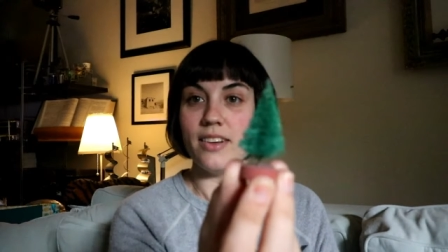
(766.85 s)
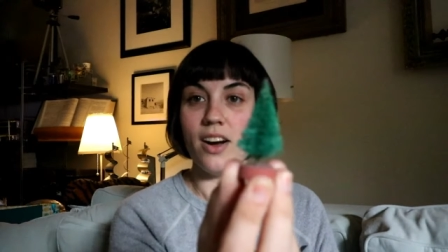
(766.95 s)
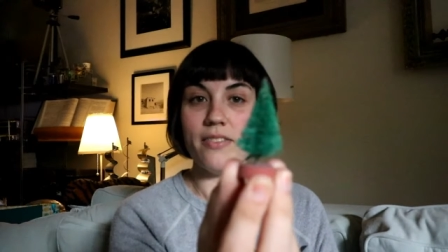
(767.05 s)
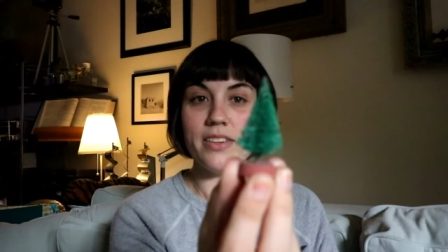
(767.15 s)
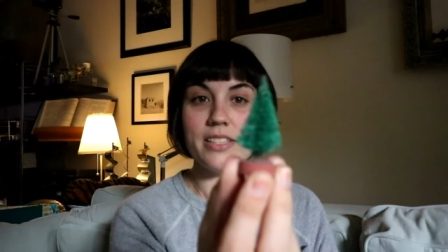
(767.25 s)

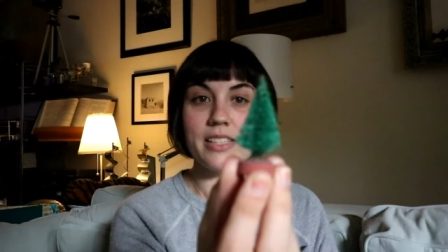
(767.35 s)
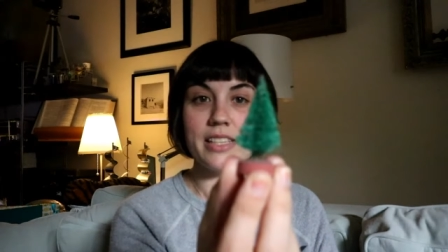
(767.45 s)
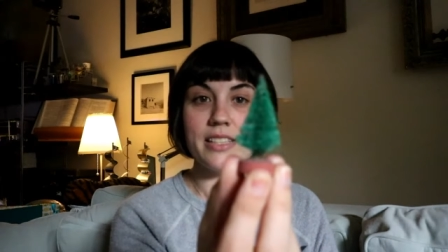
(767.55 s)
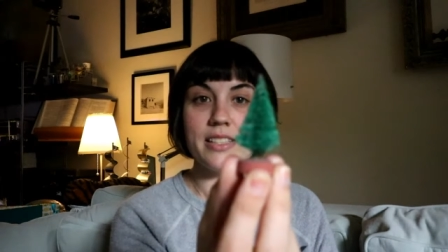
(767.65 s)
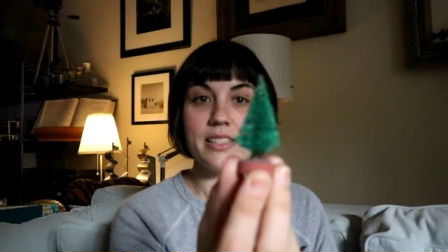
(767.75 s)

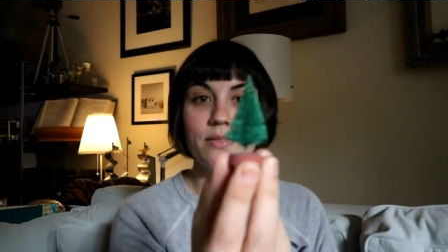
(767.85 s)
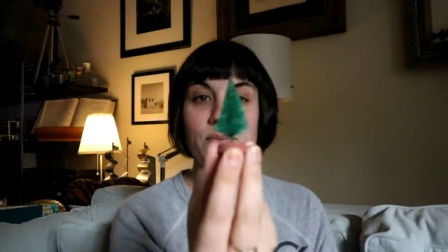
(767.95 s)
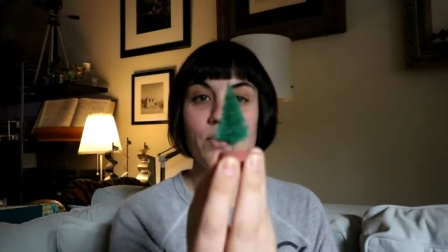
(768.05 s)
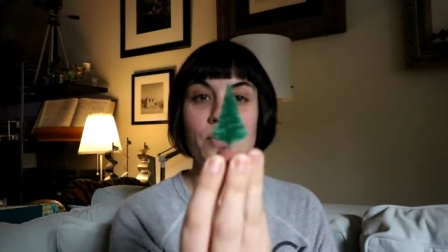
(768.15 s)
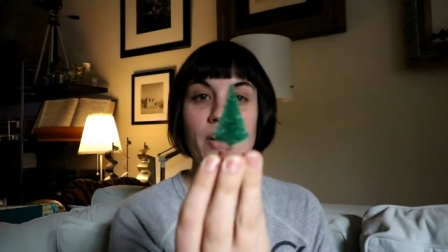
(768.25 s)
obviously
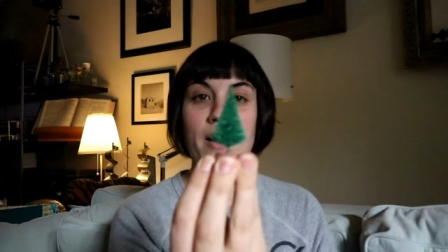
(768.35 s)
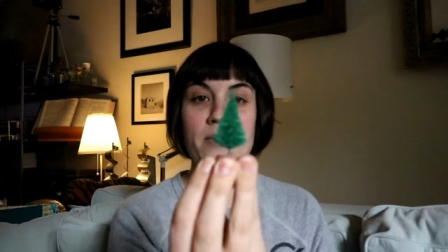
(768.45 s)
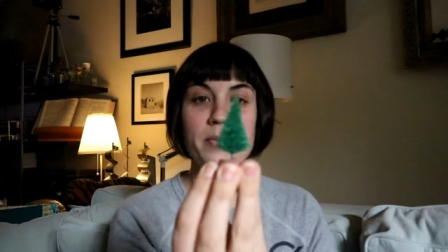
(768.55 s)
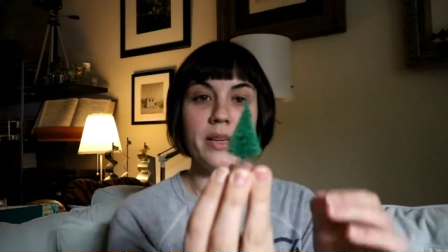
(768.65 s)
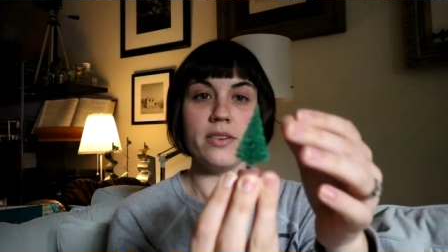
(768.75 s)
were
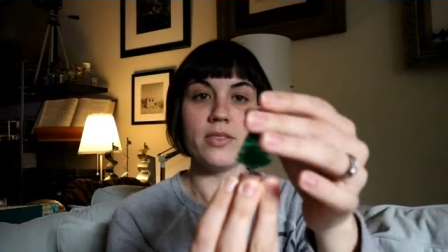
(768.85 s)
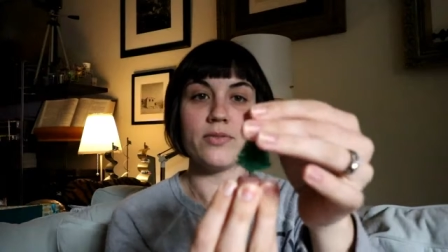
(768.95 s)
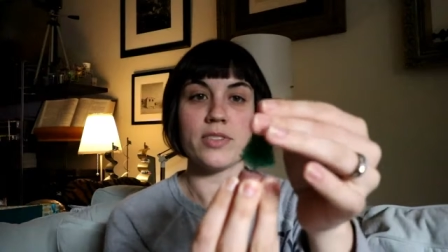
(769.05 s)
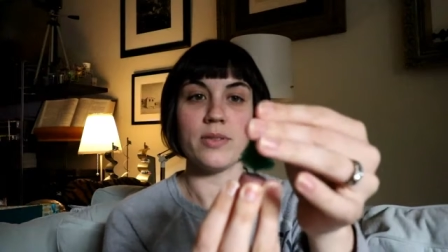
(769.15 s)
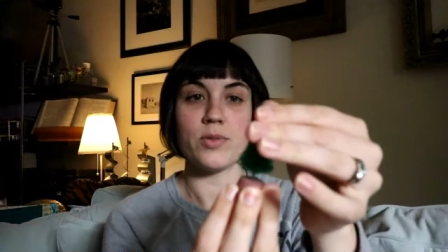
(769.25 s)
probably
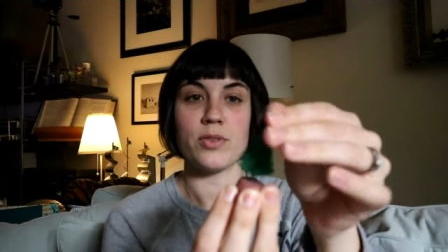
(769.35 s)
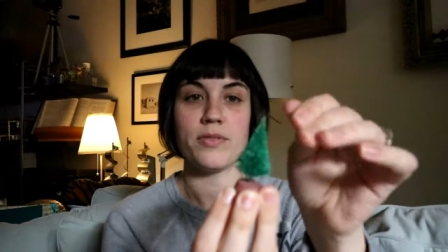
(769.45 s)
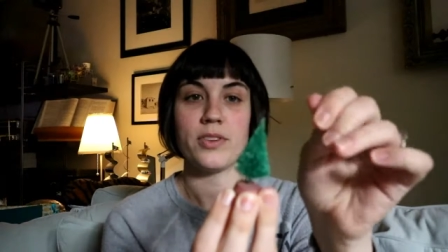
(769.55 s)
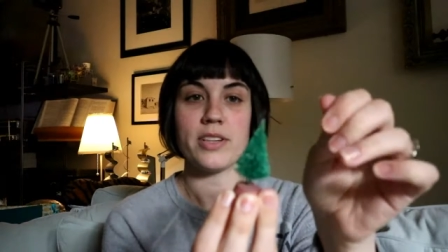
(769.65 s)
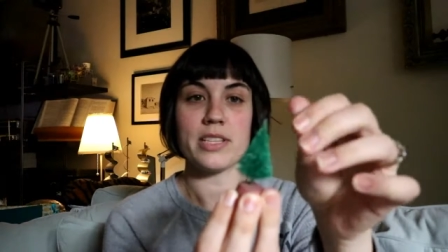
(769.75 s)
used for some sort
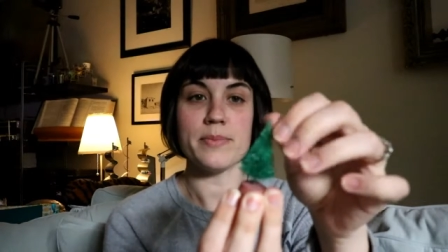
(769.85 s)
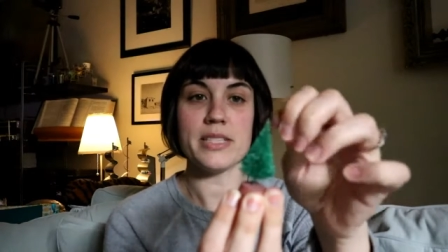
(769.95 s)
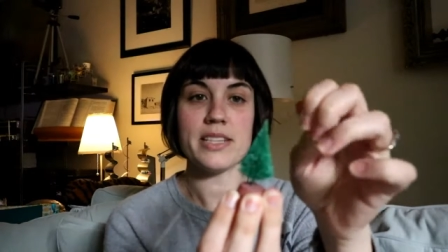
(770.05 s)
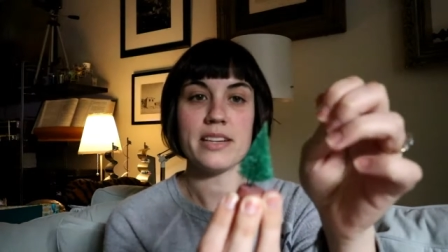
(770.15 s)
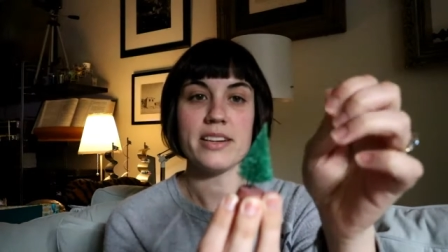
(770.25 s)
of
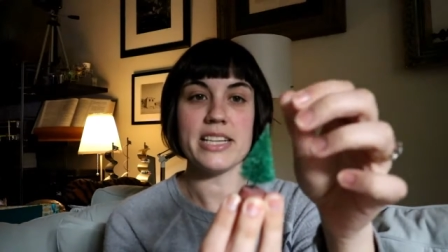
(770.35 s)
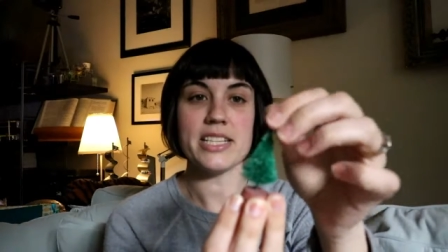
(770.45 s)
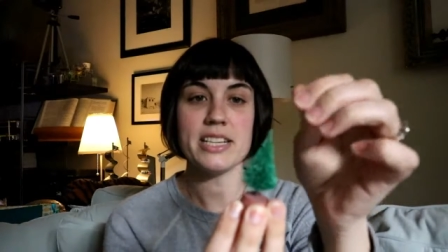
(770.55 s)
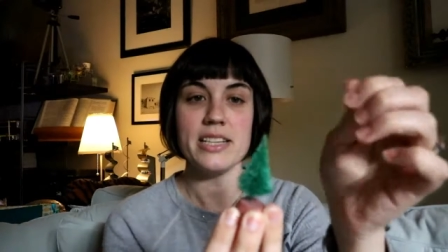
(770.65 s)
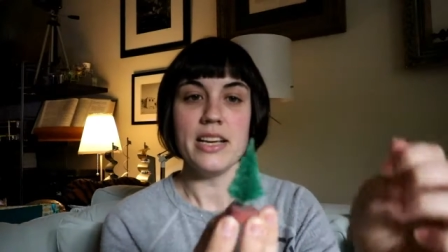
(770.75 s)
Christmas
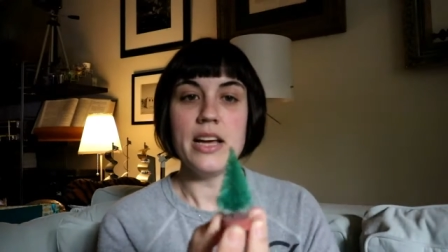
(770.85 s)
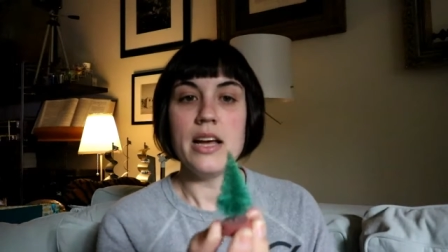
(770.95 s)
decoration.